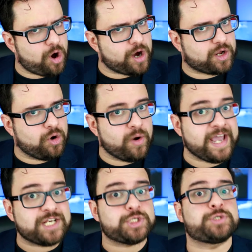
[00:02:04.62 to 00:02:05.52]
article
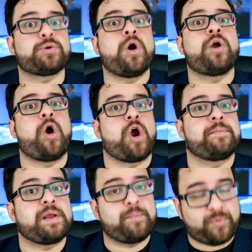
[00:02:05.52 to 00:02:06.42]
and
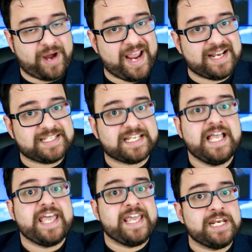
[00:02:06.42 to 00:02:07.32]
strong-armed brands
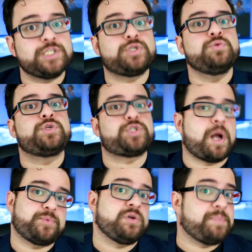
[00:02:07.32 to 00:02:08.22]
into
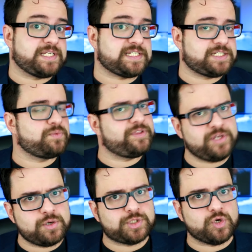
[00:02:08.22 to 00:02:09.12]
stop doing business with
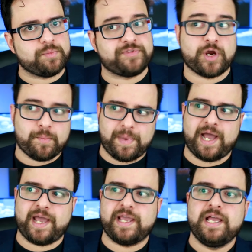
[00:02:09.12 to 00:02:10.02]
YouTube,
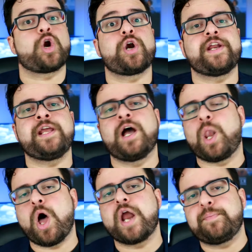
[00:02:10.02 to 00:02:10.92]
thereby hurting a
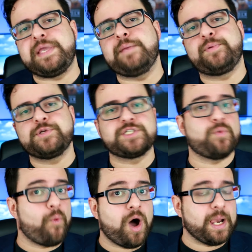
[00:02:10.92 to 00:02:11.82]
lot of people's
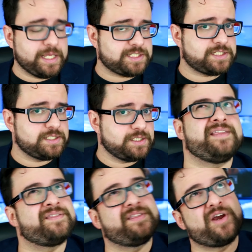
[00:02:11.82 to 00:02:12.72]
wallets.
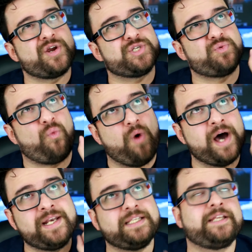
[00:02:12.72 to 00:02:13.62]
And there's
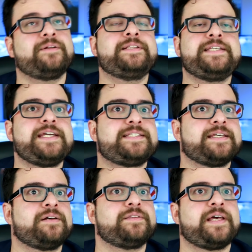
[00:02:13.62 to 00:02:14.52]
one little
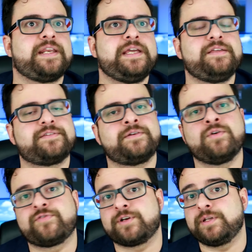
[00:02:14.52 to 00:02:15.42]
detail that Ethan
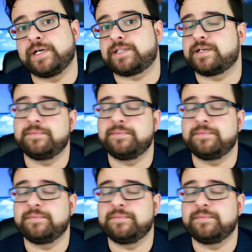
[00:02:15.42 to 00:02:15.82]
overlooked